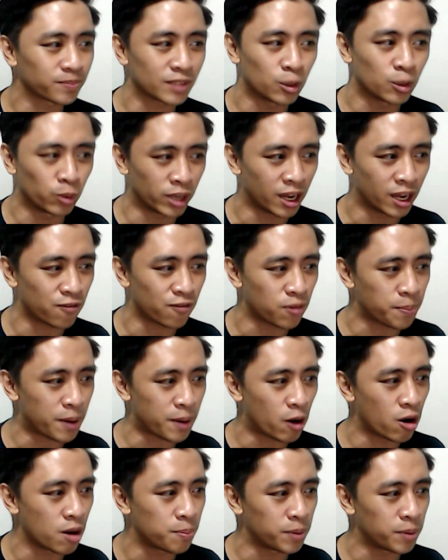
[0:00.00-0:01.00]
We get off a
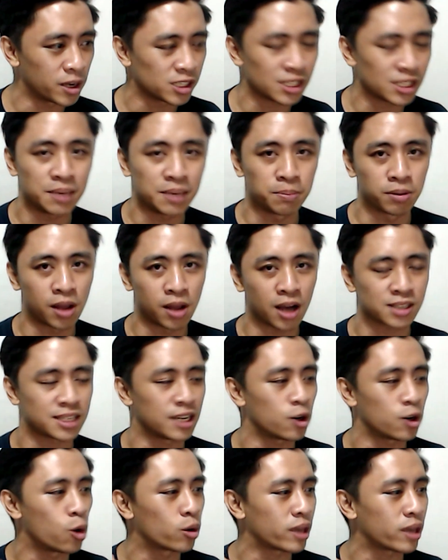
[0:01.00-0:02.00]
power-up punch, he blocks it,
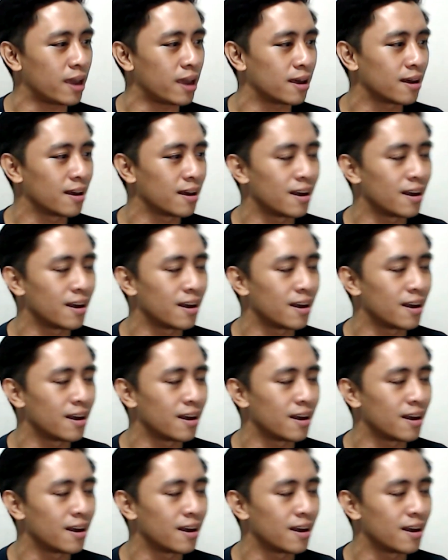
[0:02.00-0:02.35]
okay.